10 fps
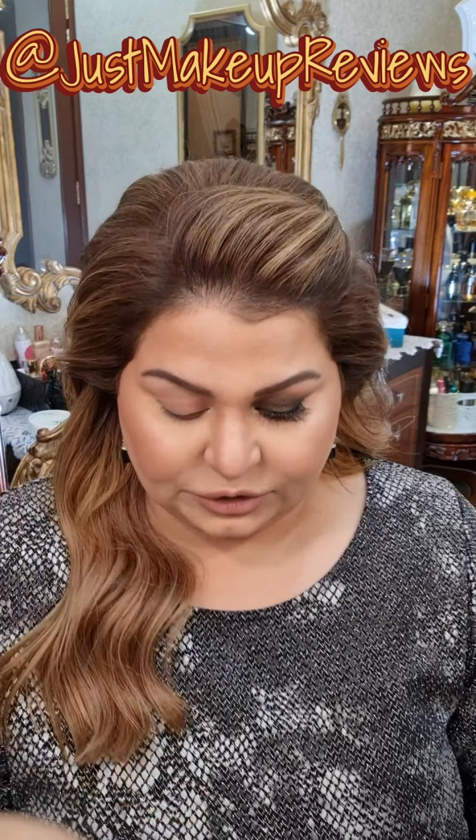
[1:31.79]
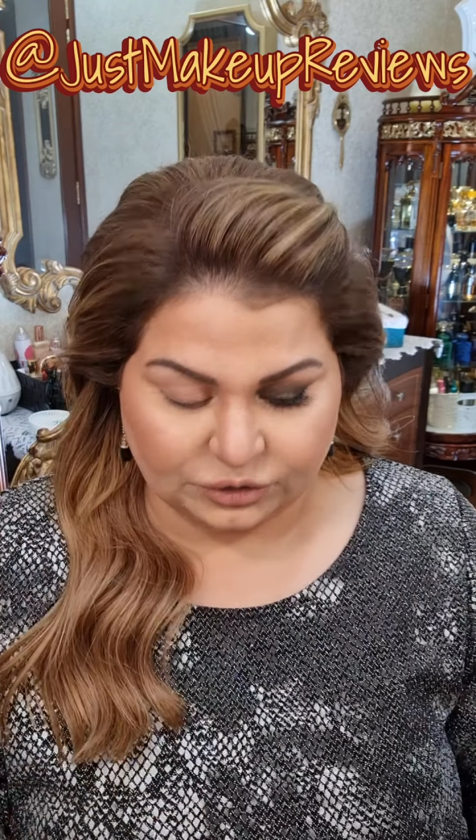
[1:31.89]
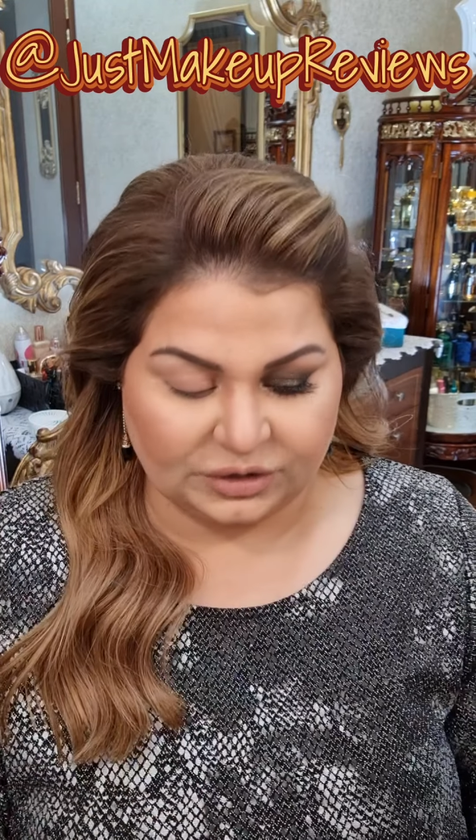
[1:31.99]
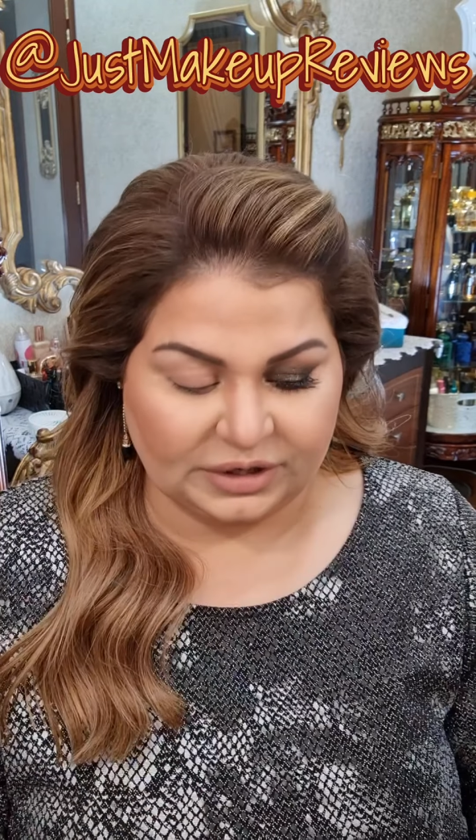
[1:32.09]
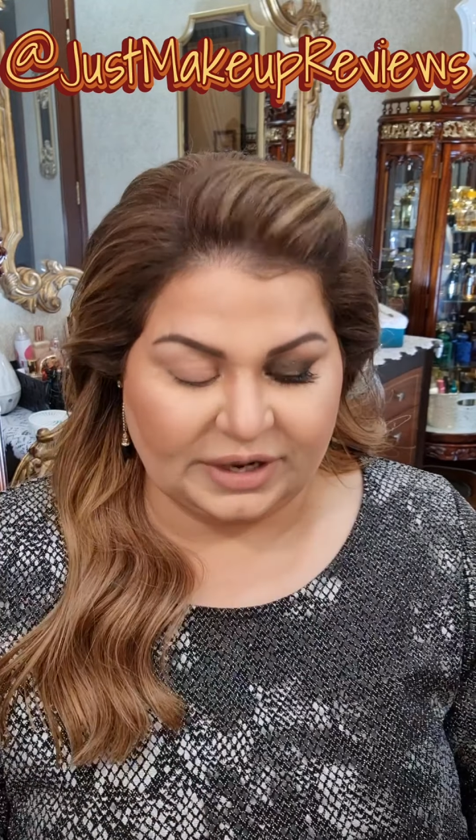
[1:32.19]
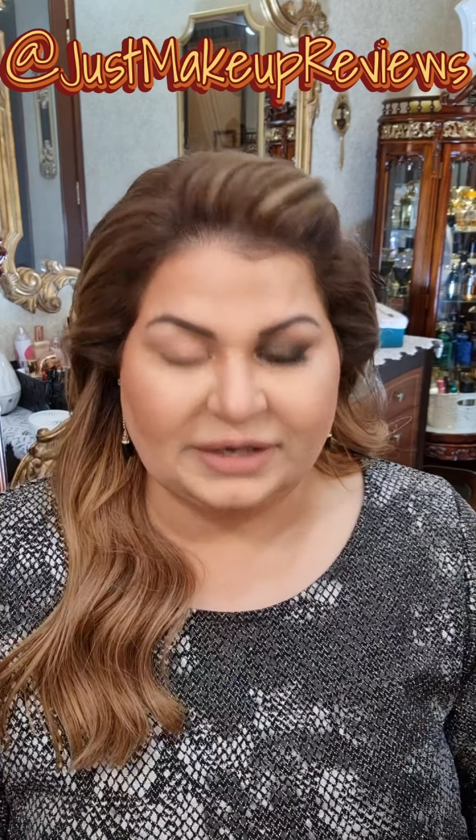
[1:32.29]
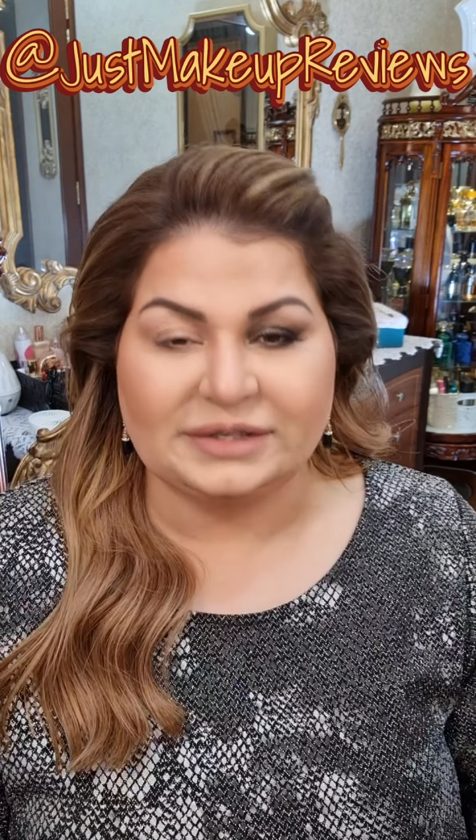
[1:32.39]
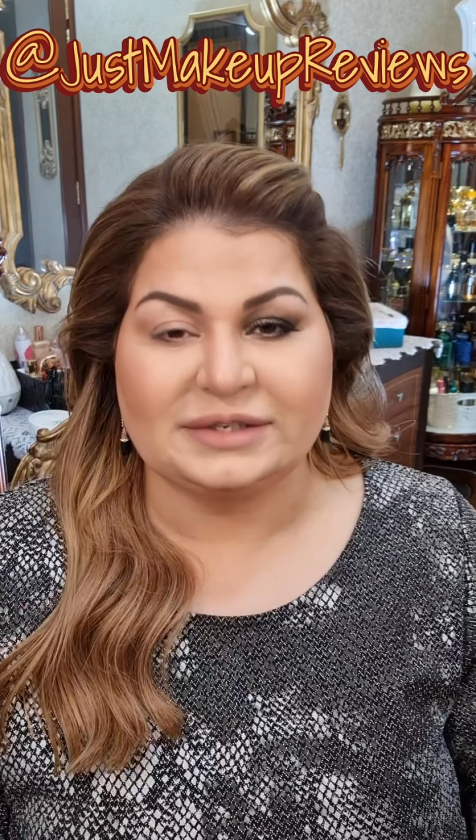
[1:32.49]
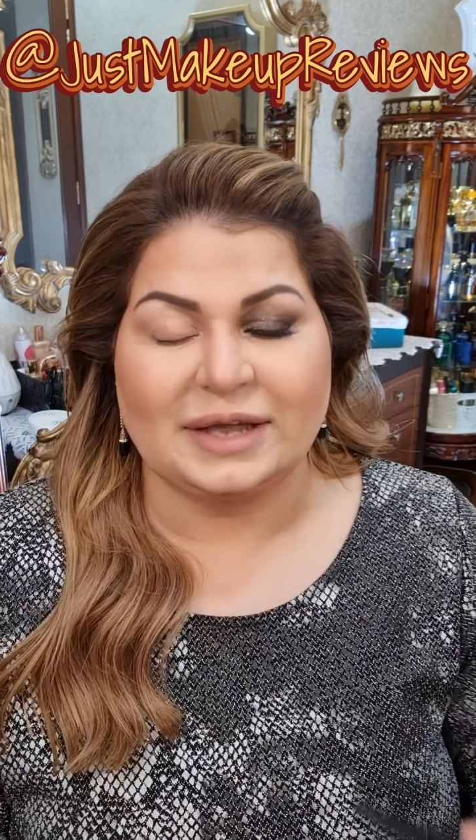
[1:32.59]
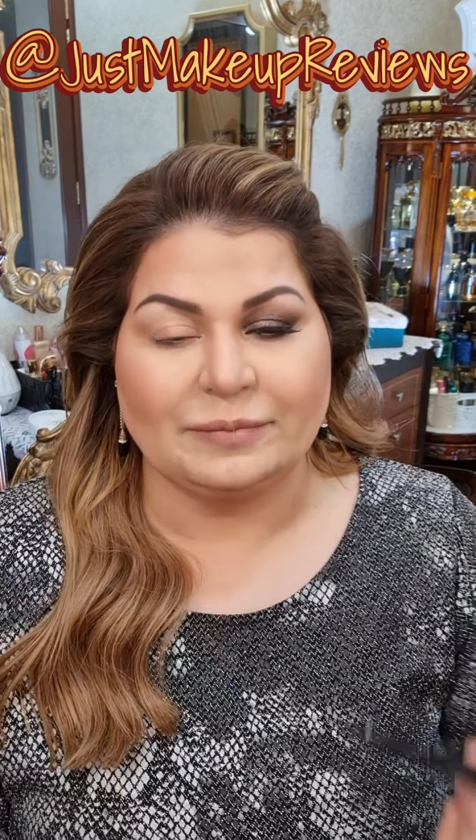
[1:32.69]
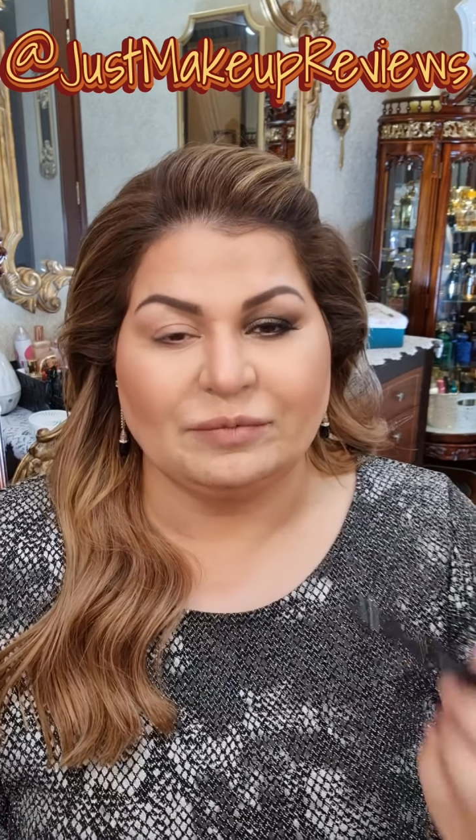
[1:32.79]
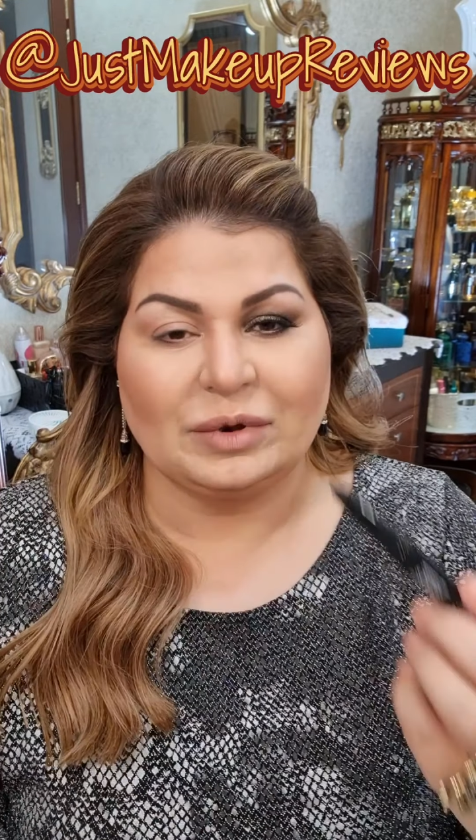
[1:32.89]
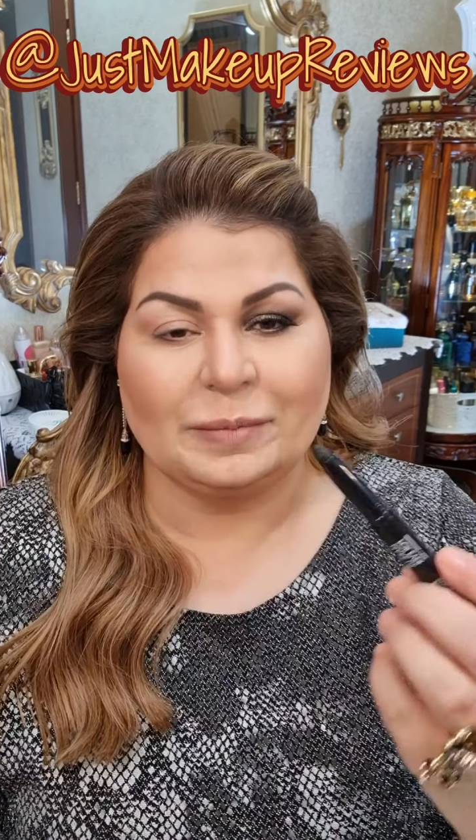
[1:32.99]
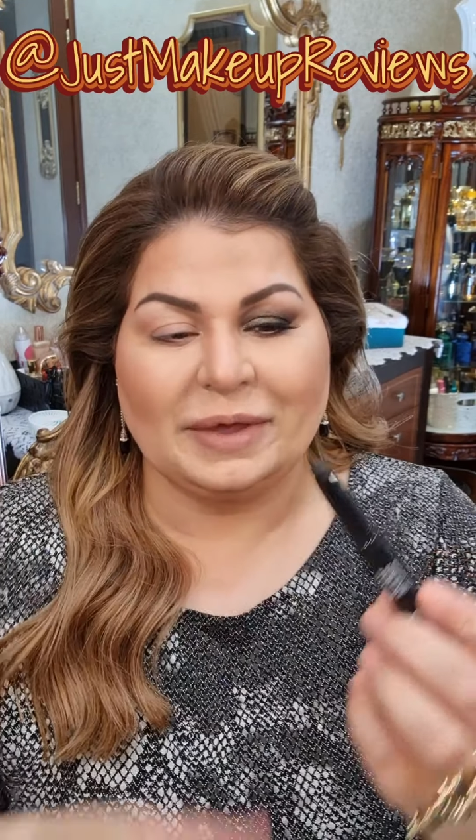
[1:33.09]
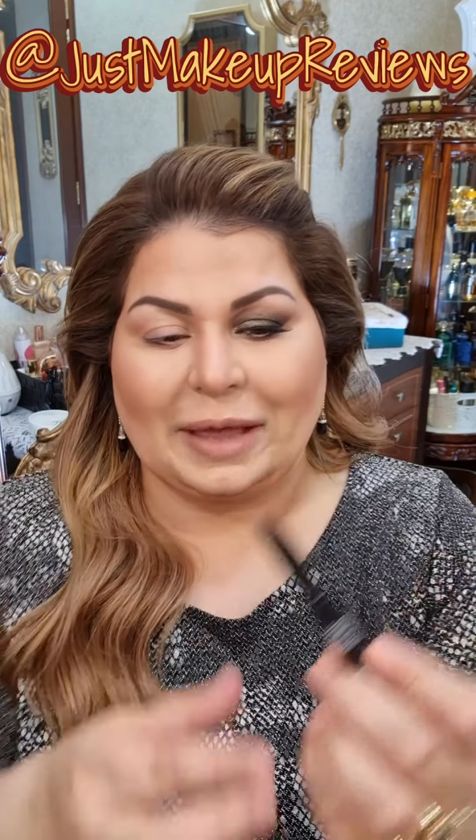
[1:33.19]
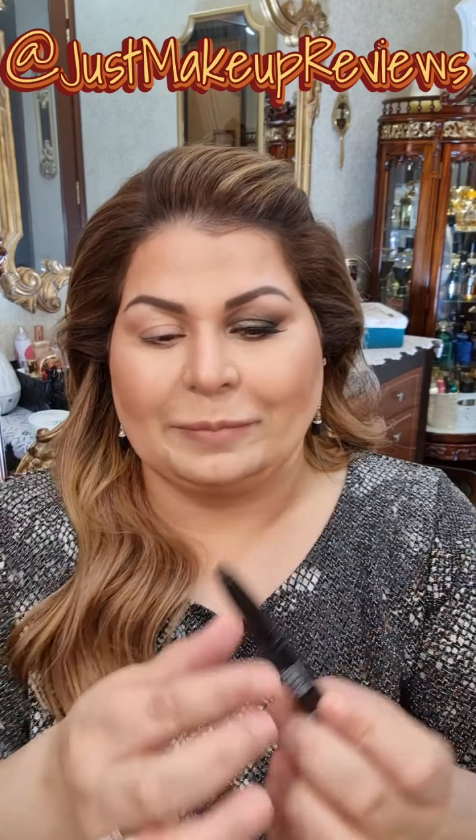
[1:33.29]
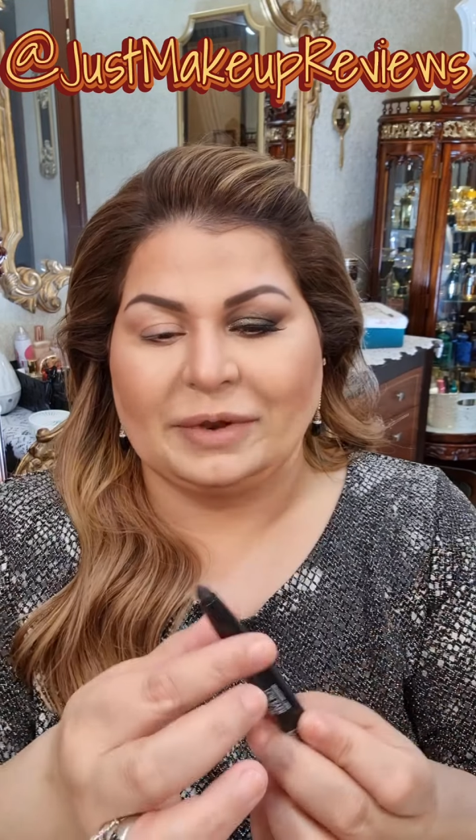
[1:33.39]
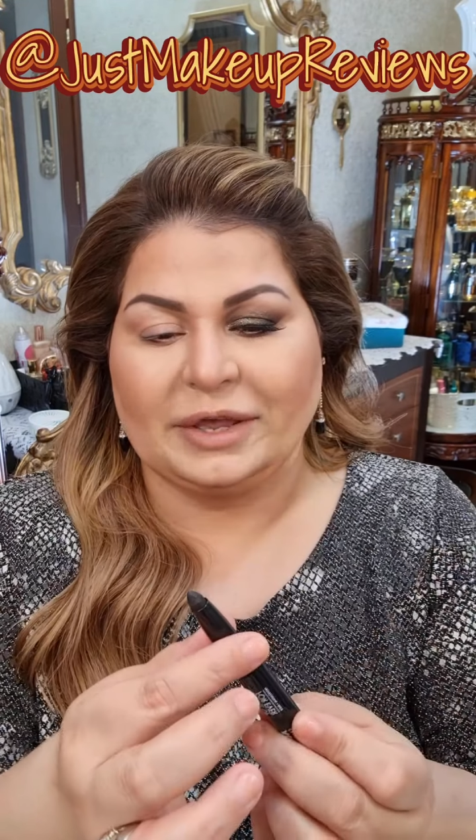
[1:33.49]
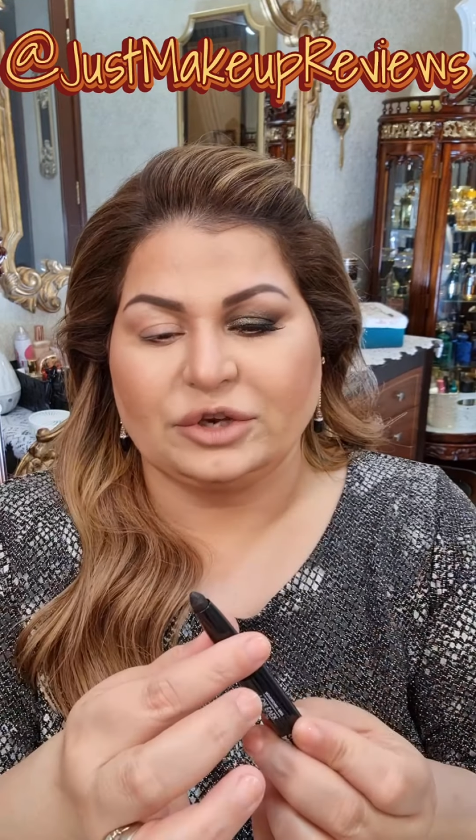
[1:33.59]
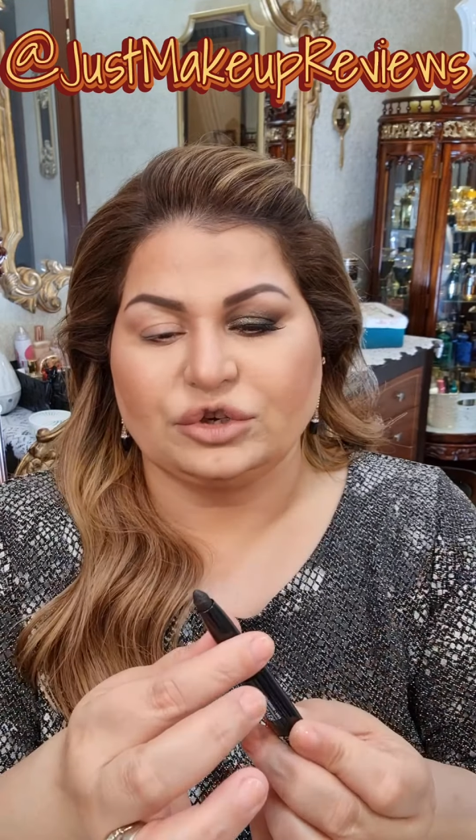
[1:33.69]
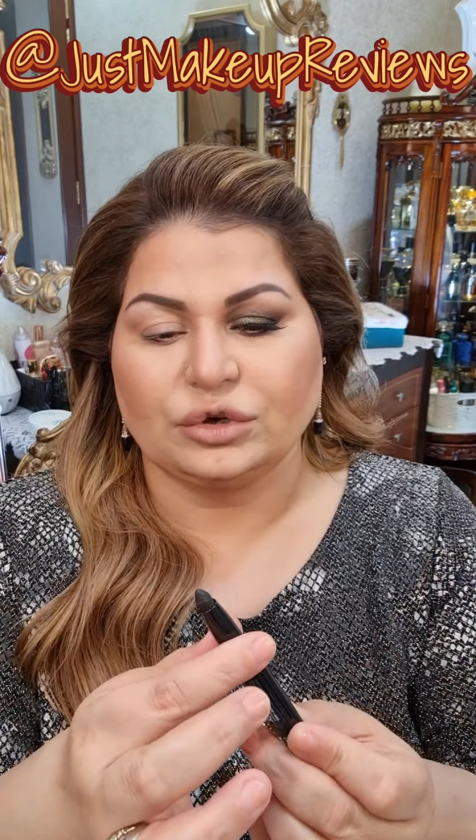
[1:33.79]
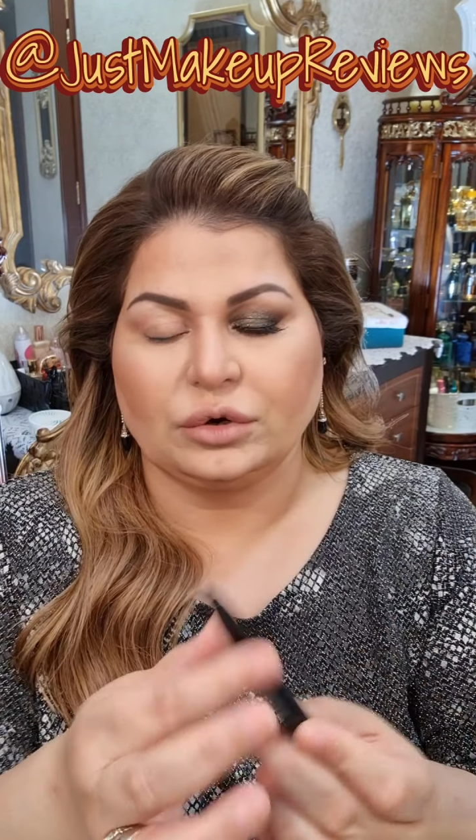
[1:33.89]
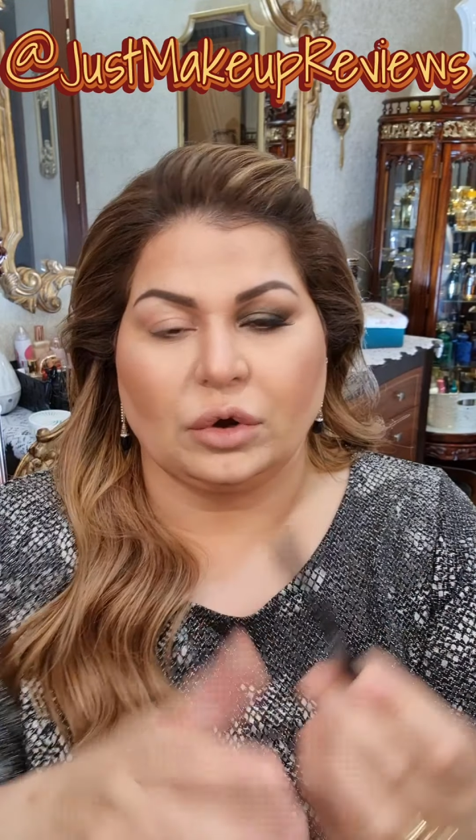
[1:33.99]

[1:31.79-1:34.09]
So the next step will be application